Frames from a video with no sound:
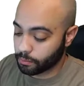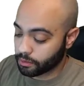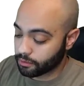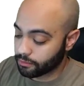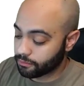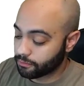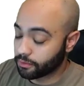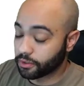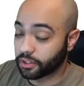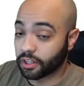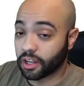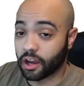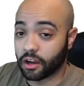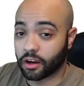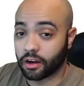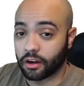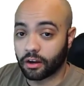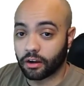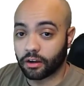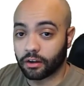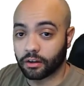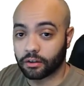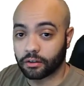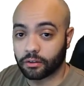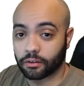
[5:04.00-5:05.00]
Locker.
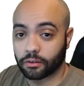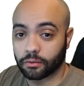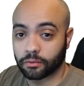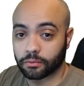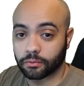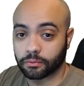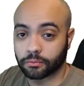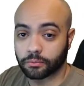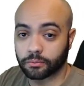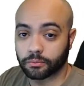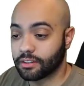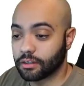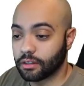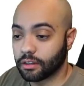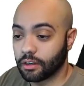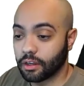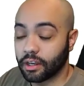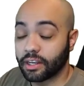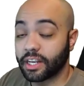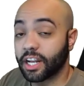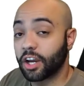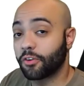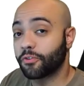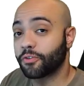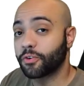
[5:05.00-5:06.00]
Now,
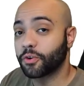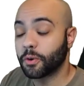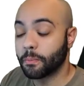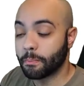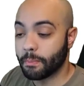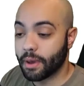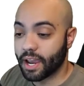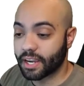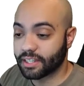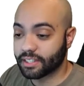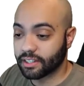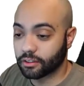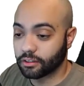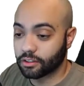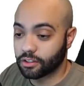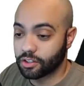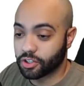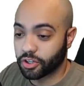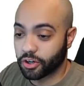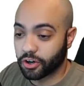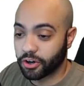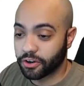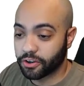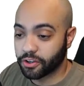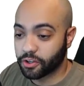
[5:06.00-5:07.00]
if you were to max out the
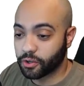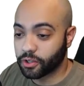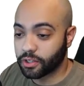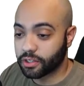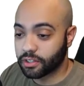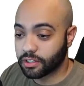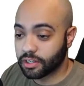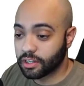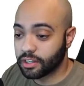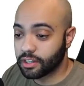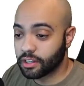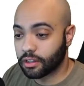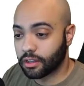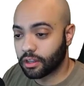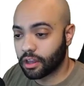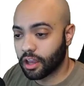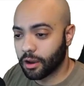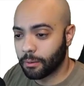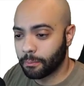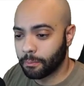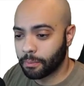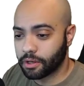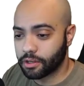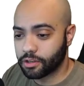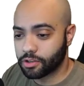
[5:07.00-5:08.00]
chart, you could see that the
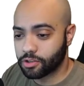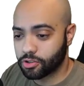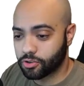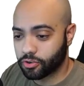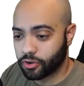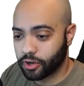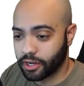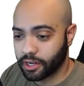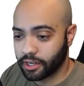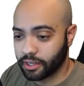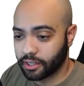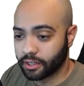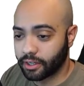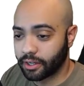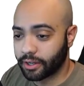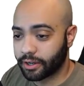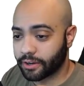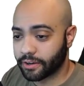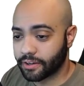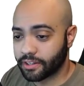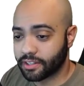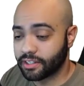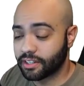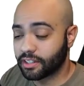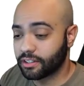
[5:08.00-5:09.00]
company is trading near its
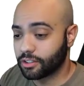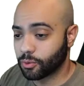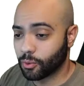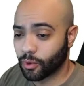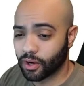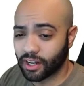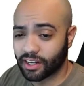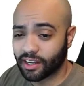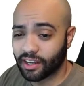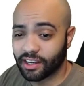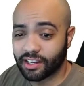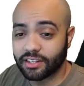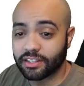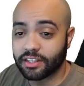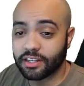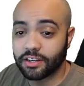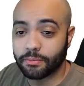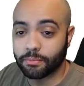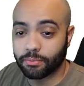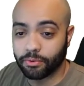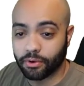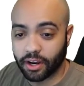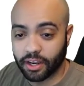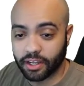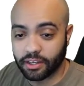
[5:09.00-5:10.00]
2019
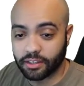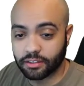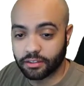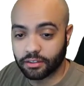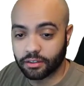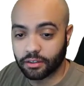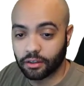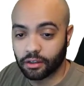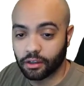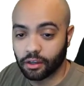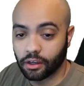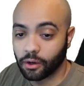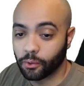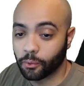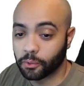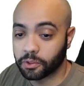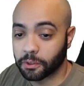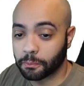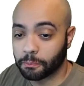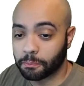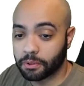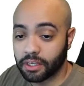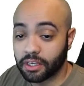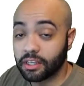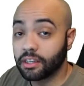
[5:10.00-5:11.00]
price with a
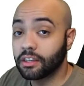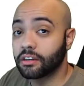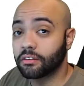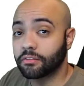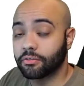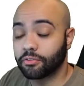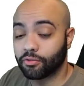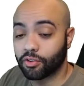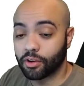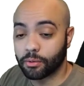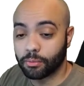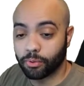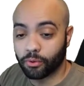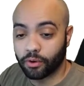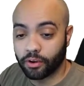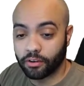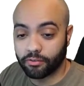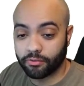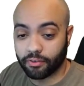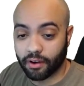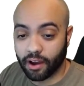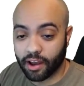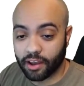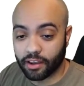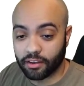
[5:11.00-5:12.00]
PE of
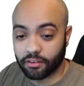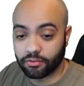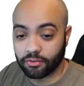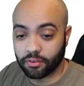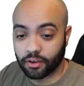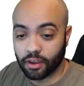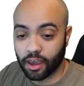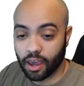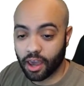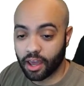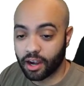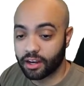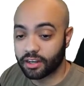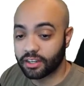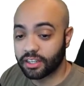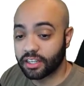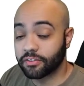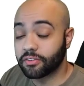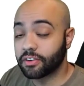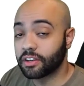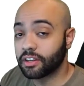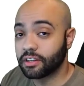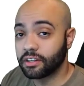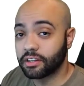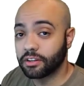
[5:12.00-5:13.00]
3.5 and a
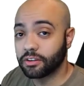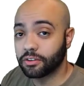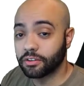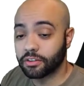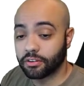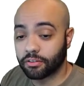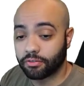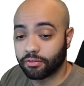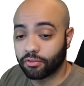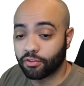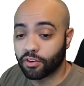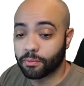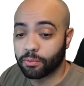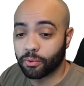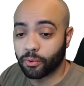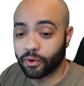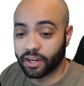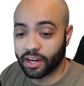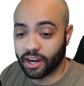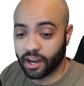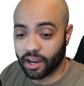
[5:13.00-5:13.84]
dividend yield of 3.9.